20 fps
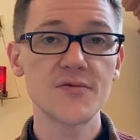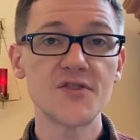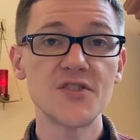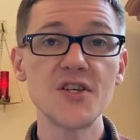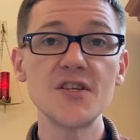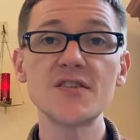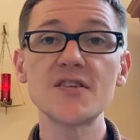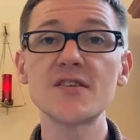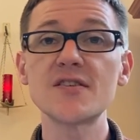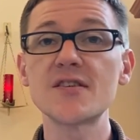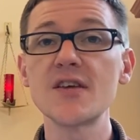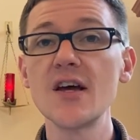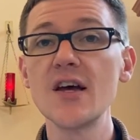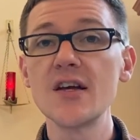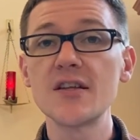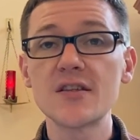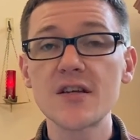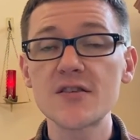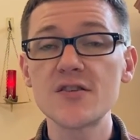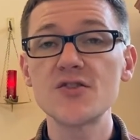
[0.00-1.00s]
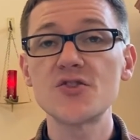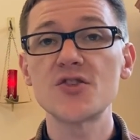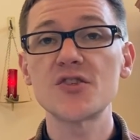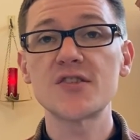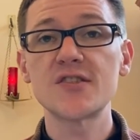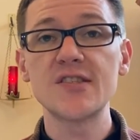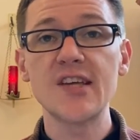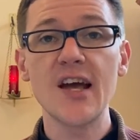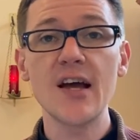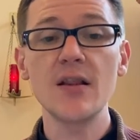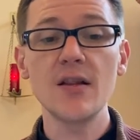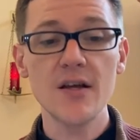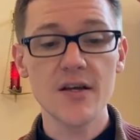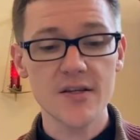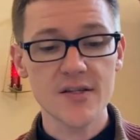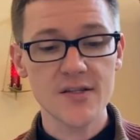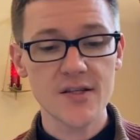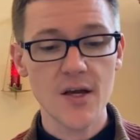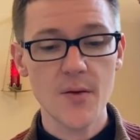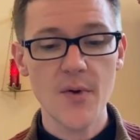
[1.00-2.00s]
Jesus doesn't just tell
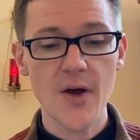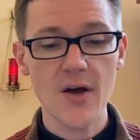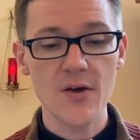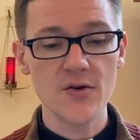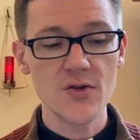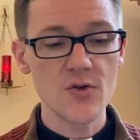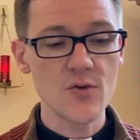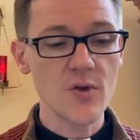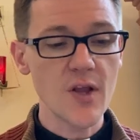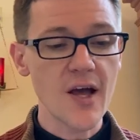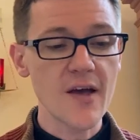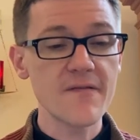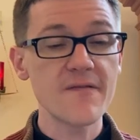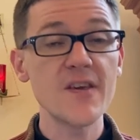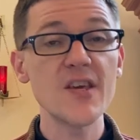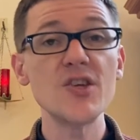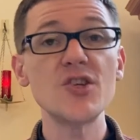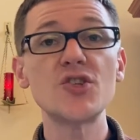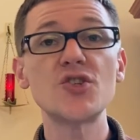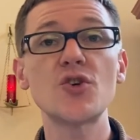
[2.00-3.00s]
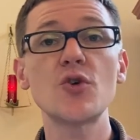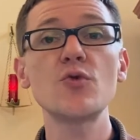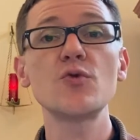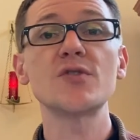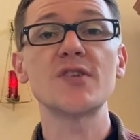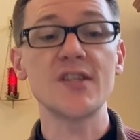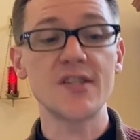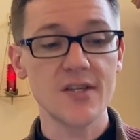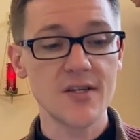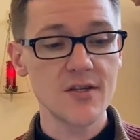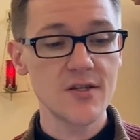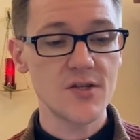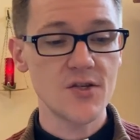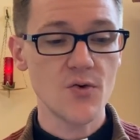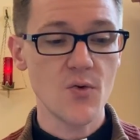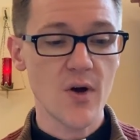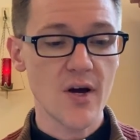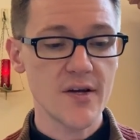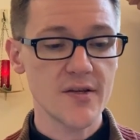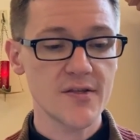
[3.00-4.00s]
us about new life, he shows it
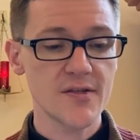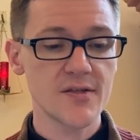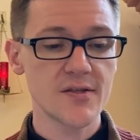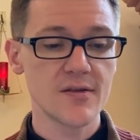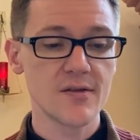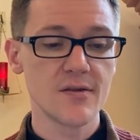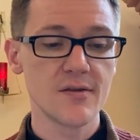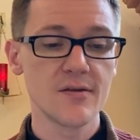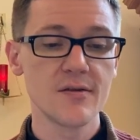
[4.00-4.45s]
to us.